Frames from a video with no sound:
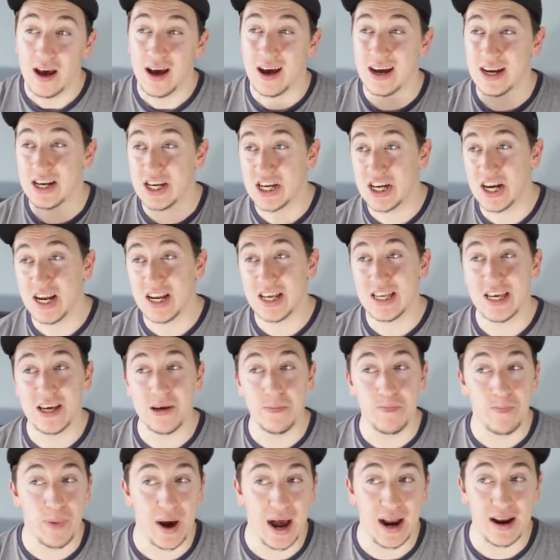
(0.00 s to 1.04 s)

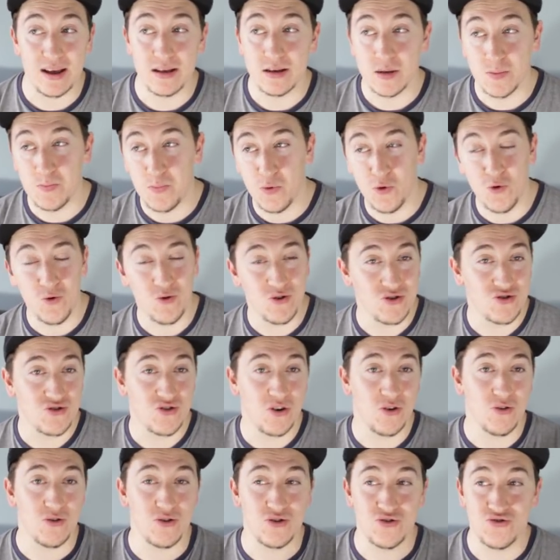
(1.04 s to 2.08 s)
Agility, balance, ball
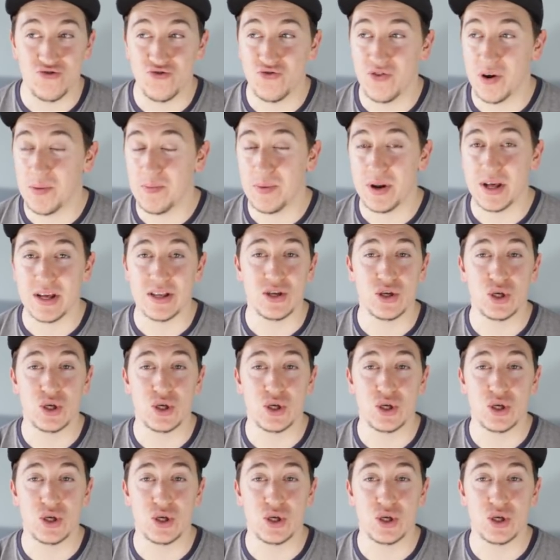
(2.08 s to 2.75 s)
control and dribbling,